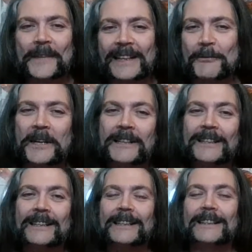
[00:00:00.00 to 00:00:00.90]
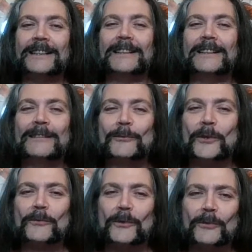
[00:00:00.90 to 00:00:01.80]
Anyway,
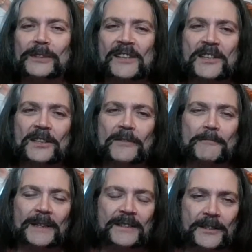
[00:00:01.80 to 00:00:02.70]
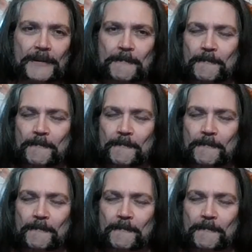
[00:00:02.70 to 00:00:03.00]
what does the government do?